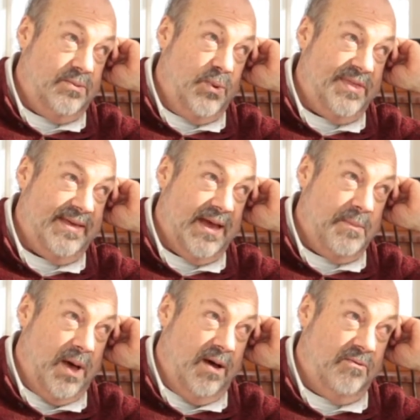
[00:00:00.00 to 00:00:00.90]
with
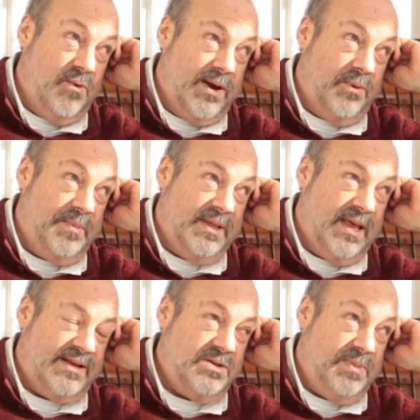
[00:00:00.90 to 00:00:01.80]
him of what it would be
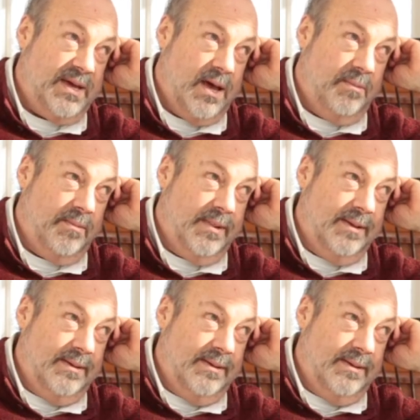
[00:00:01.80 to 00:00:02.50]
like to become